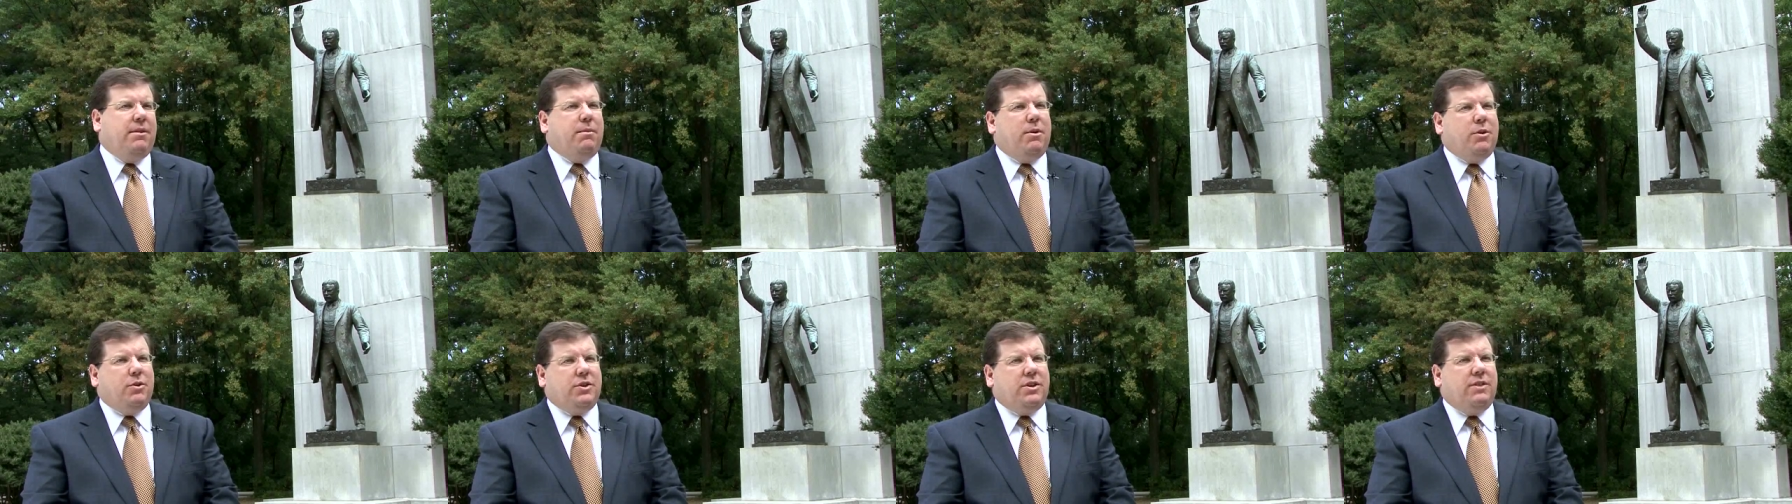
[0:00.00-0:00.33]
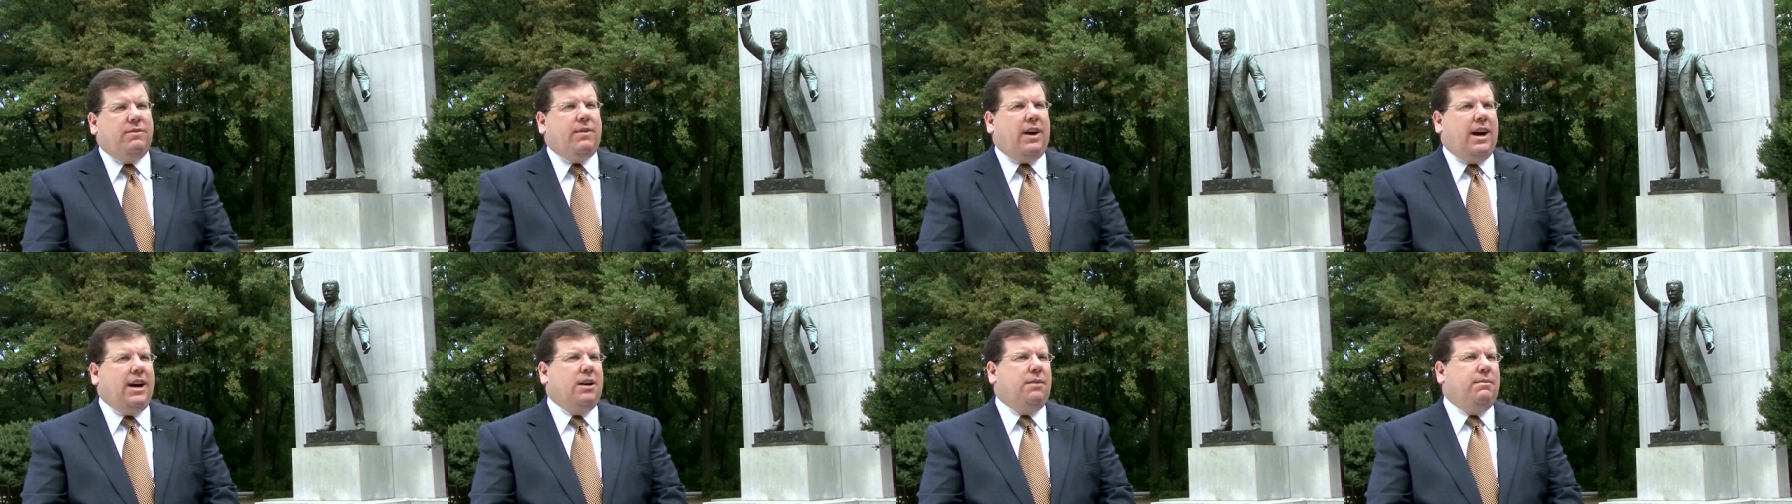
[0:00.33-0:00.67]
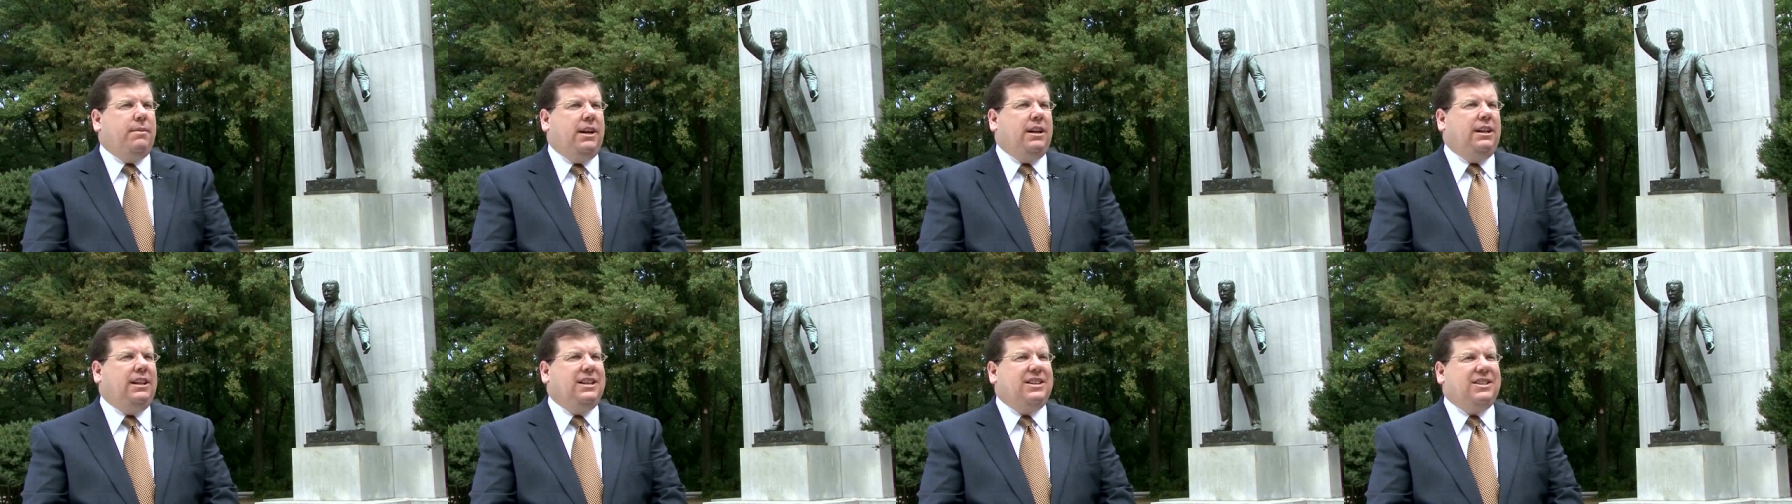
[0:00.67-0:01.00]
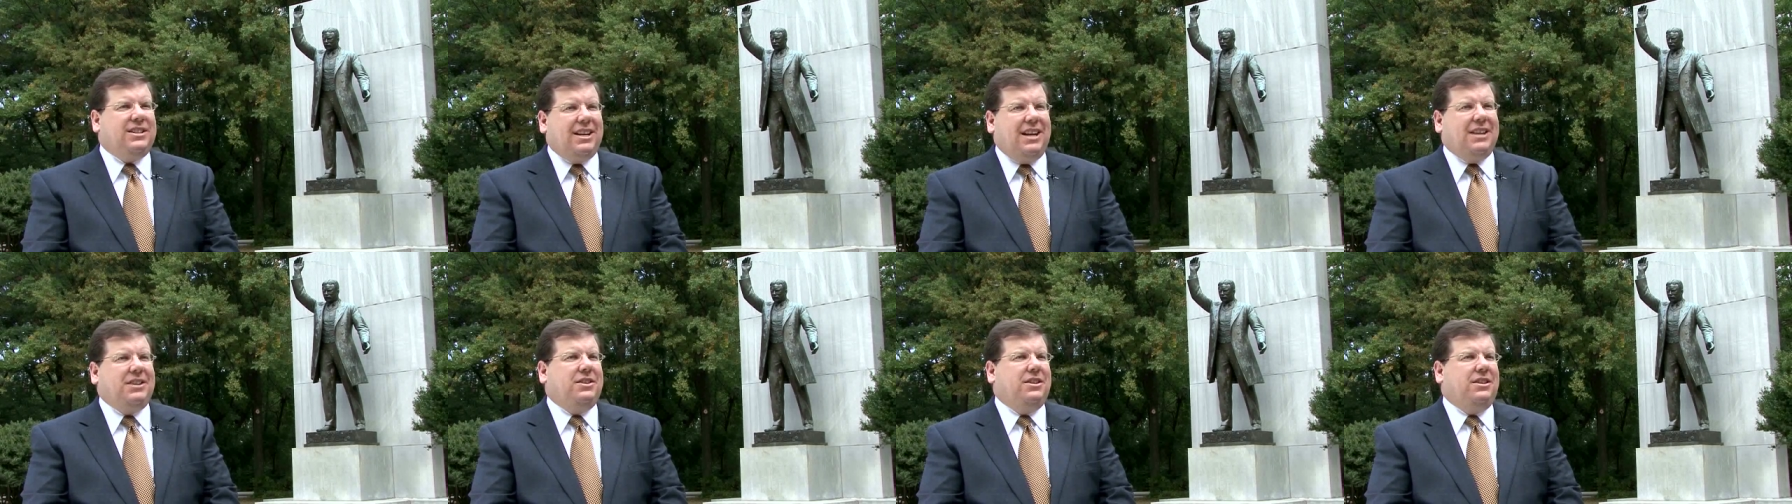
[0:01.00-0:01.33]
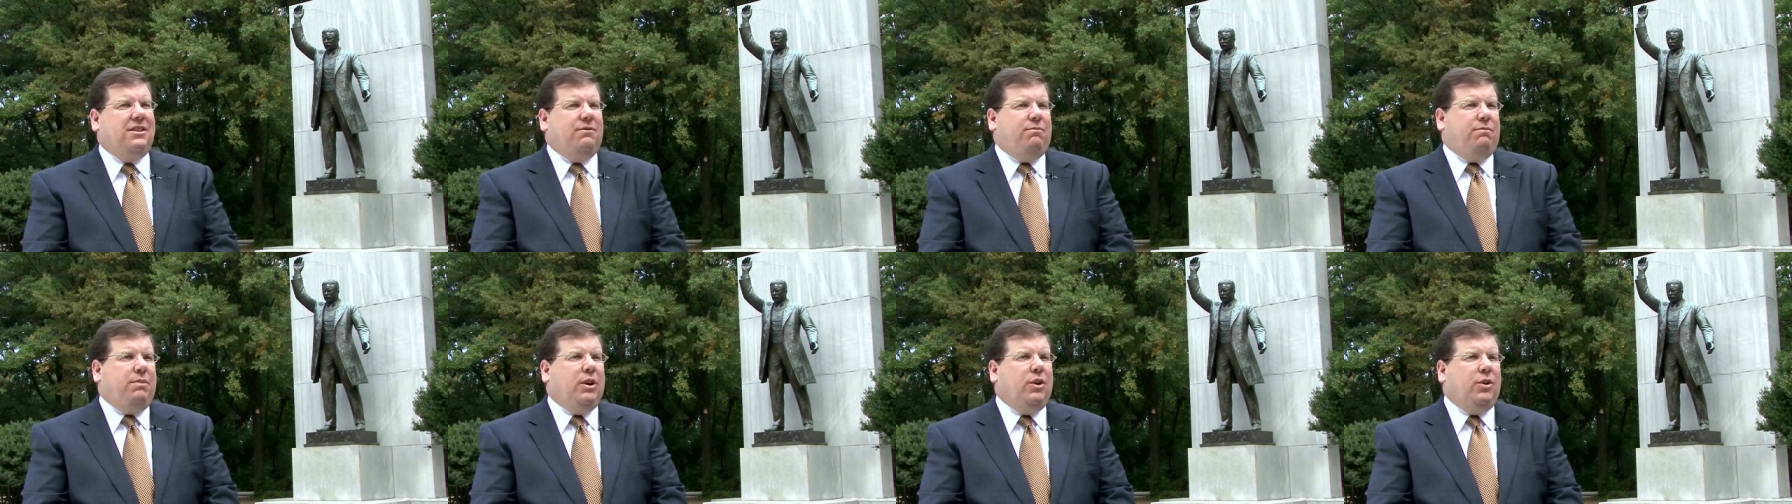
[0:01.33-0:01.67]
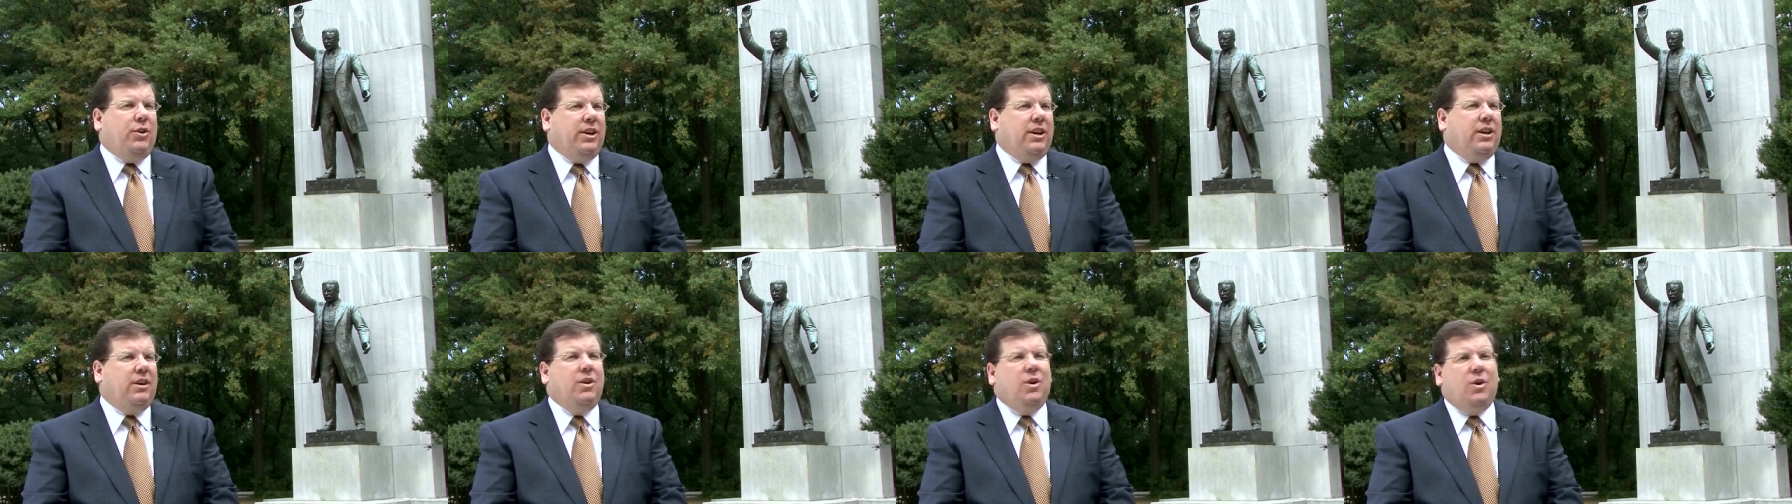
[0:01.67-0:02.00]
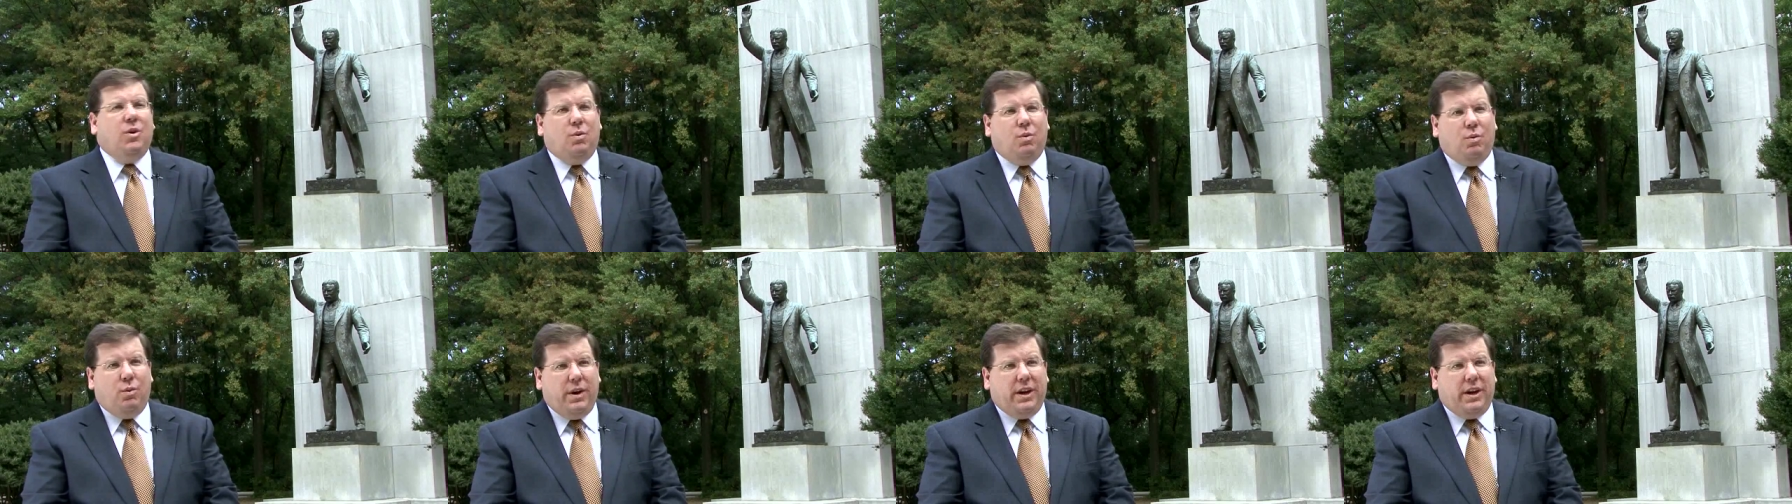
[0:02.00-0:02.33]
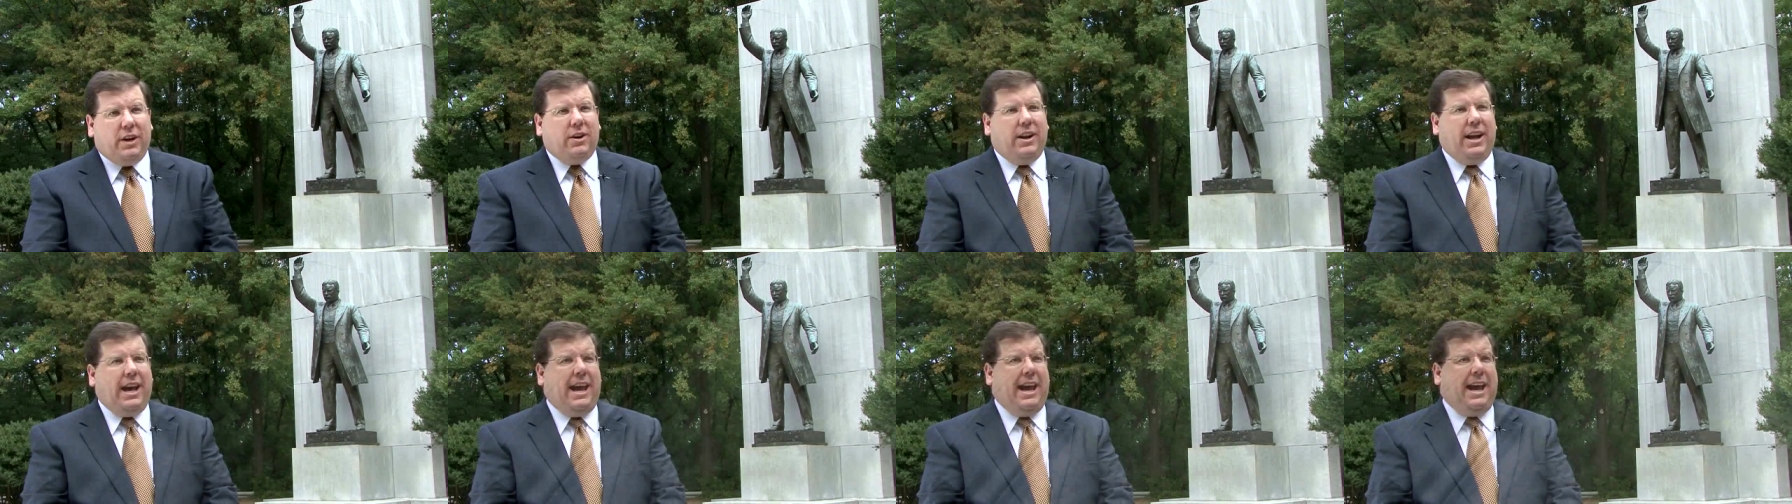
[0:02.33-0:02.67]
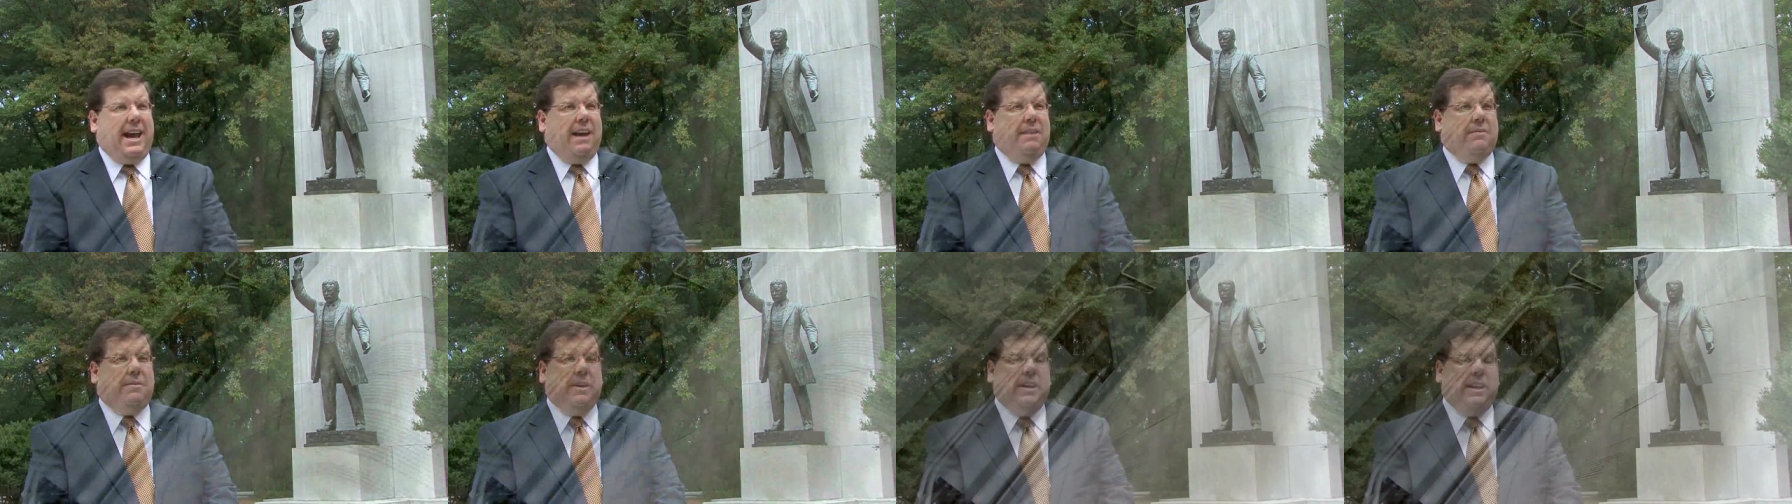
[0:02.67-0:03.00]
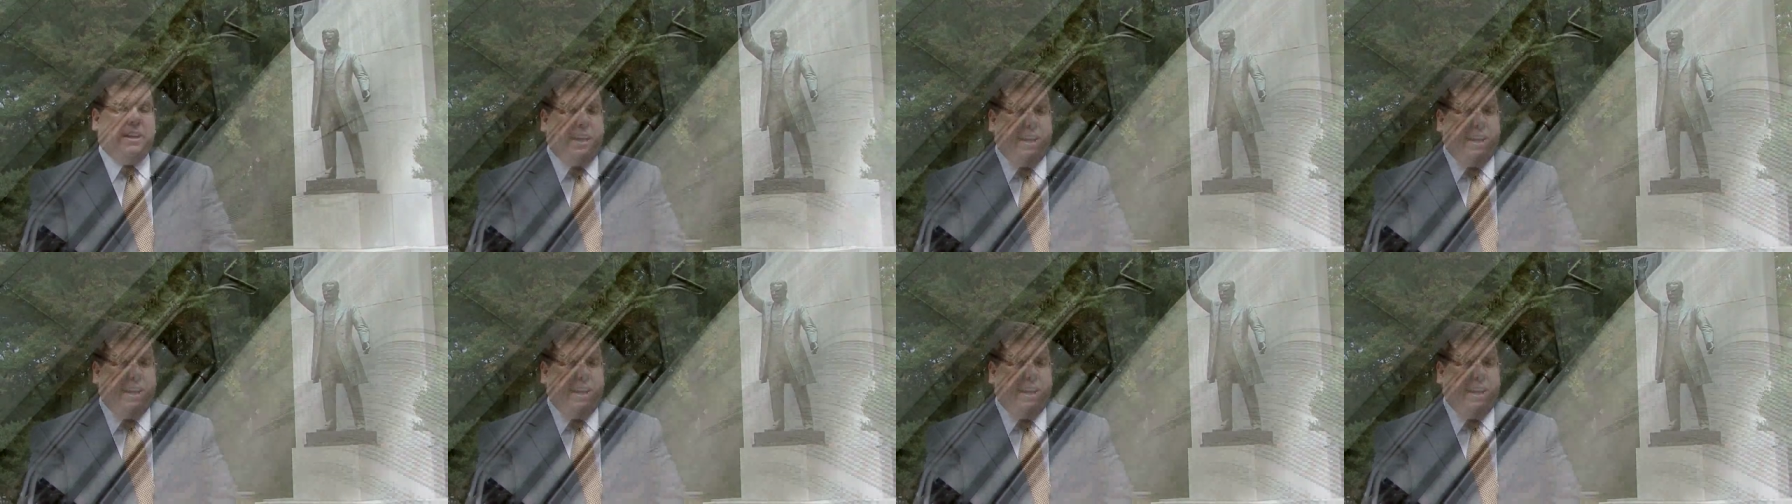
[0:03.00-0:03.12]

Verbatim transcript: the most environmentally sensitive building we could have.